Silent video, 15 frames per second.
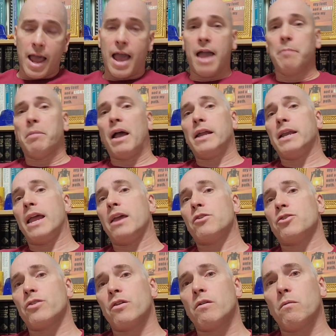And by
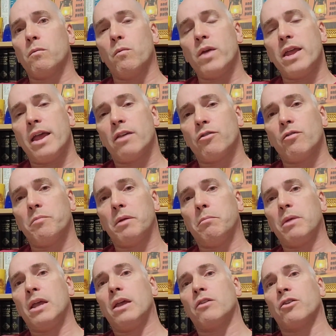nature, we as human
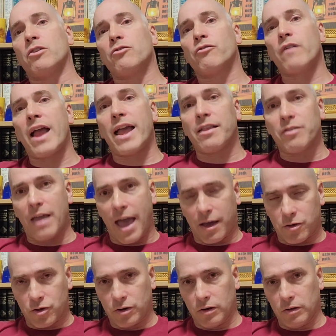beings are
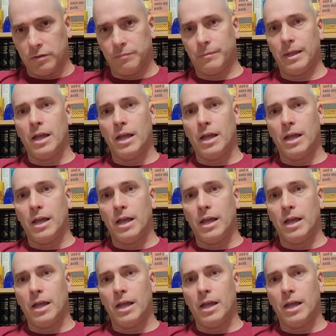transactional.